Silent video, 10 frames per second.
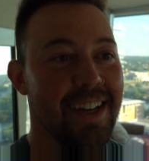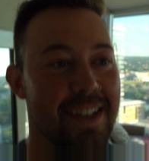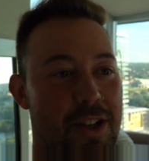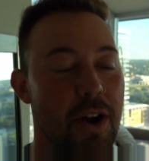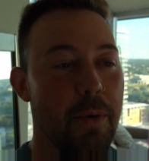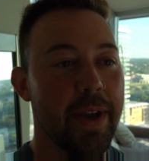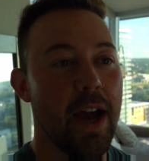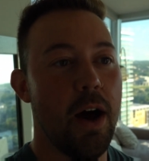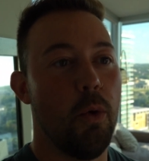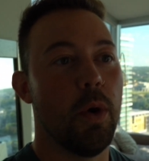So here we
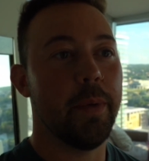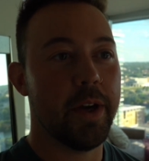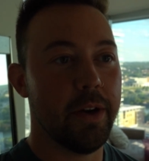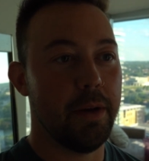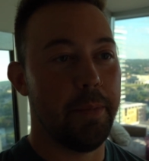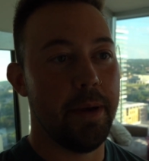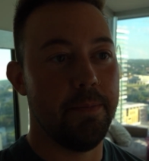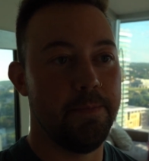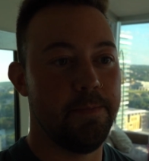go. What are we cooking, babe?